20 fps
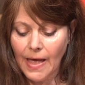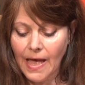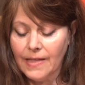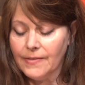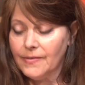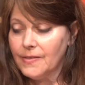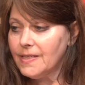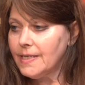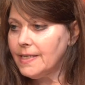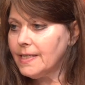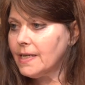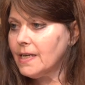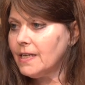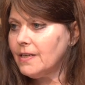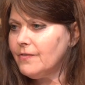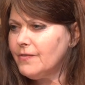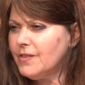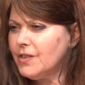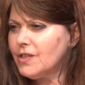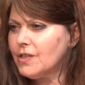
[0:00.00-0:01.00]
and it kind
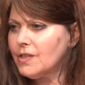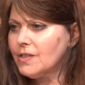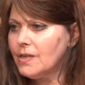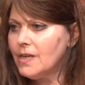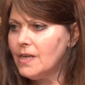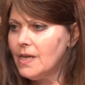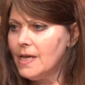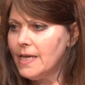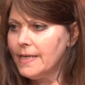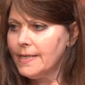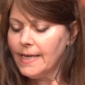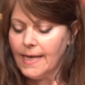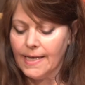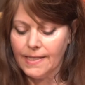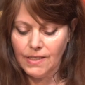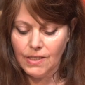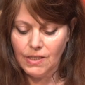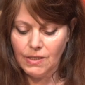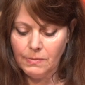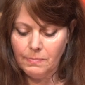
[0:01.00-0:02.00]
of just
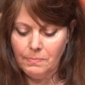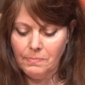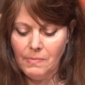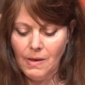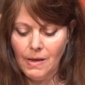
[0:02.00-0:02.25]
gets,